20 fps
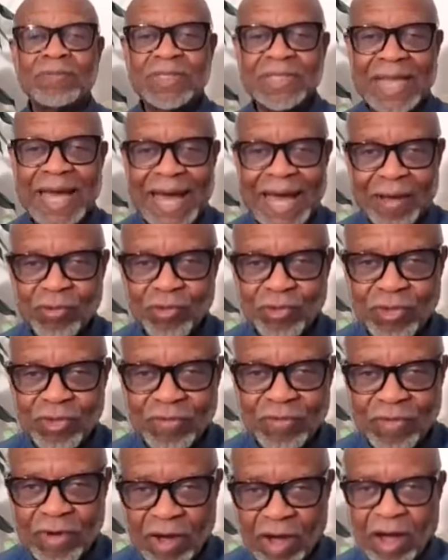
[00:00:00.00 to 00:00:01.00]
to the house
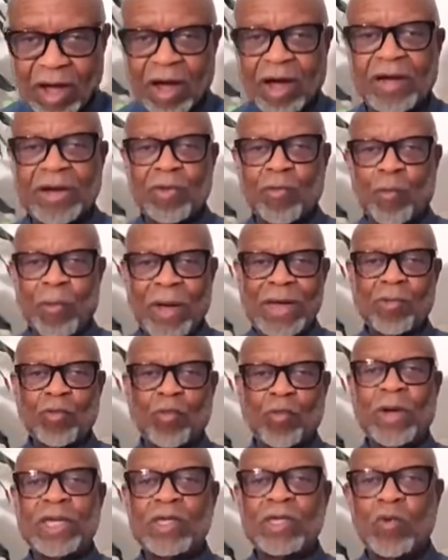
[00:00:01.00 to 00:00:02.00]
of God. And right
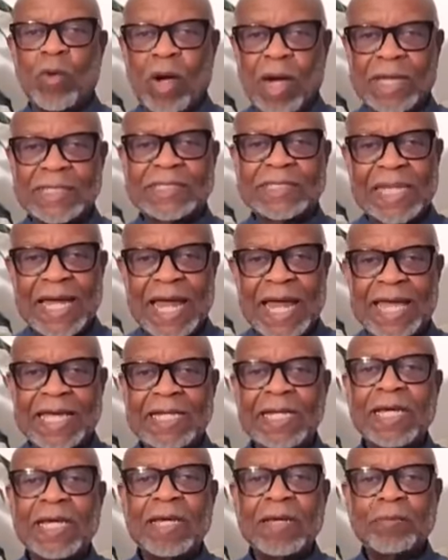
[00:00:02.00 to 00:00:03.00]
where you are tonight,
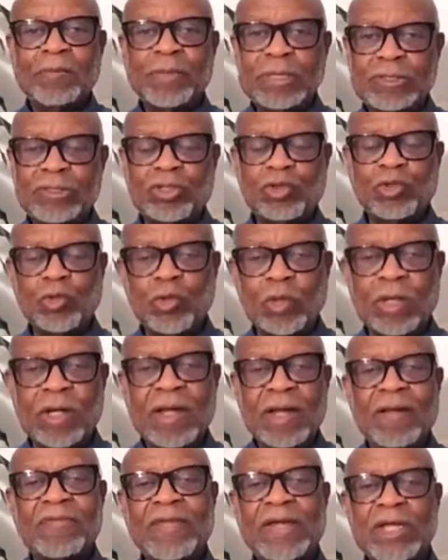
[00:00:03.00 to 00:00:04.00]
be sure
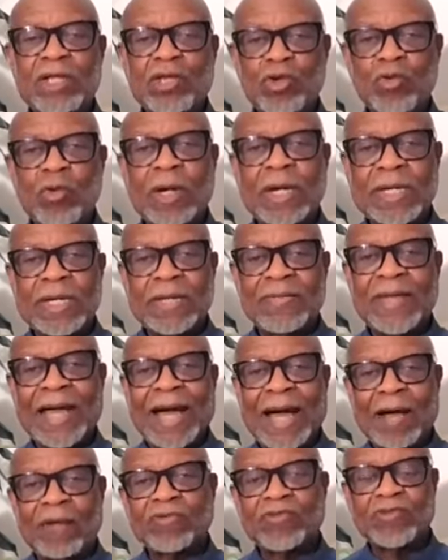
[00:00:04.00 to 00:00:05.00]
that you are in the
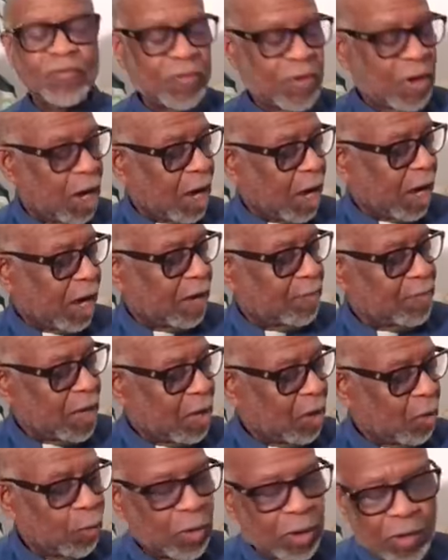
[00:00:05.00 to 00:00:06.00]
house of God.
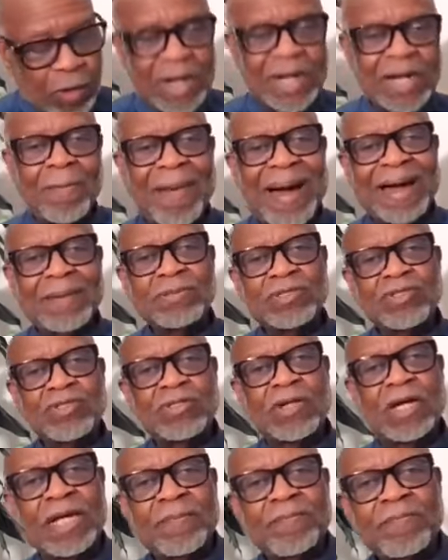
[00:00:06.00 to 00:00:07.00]
We're going to the Bible
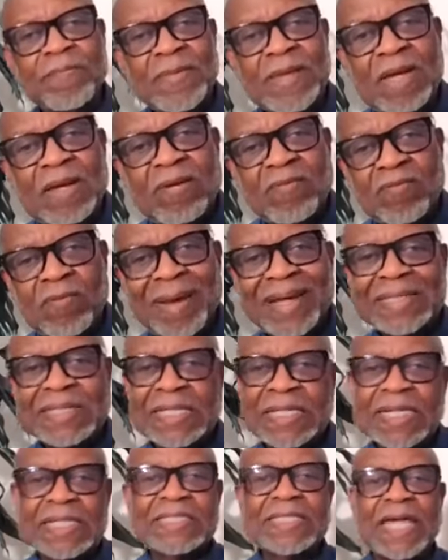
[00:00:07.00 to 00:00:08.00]
study about
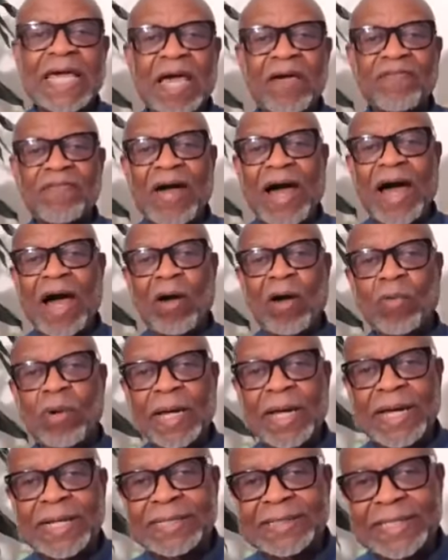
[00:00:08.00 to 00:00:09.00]
the next half
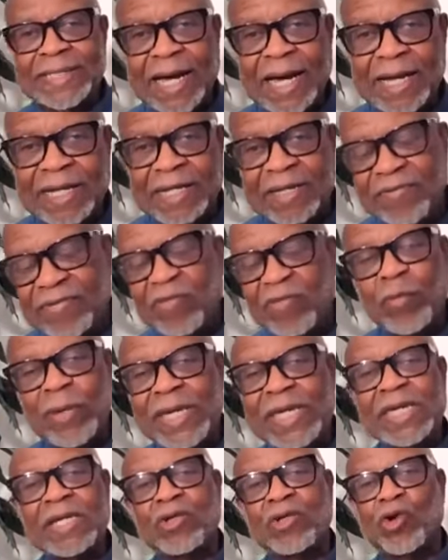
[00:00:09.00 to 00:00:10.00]
hour. And uh, even if
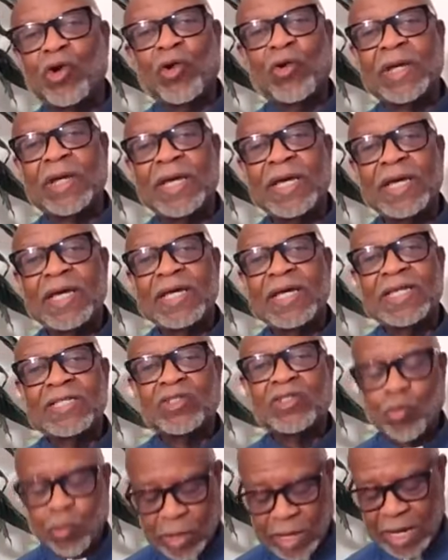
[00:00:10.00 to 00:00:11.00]
we end early,
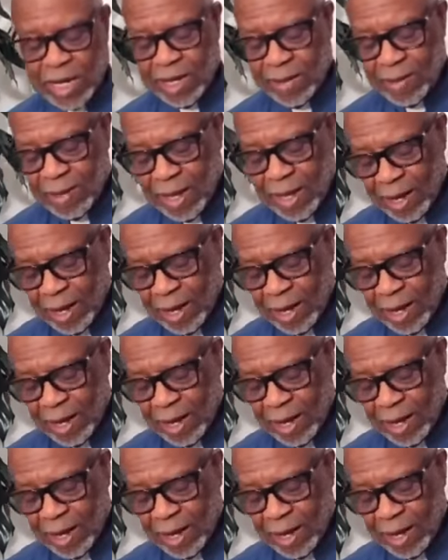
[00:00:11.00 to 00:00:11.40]
it's okay.